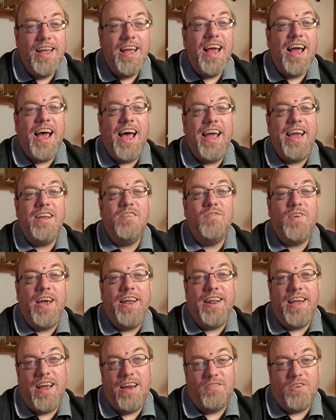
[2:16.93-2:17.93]
I invite
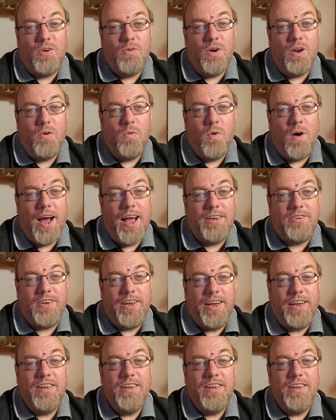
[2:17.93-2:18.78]
everyone watching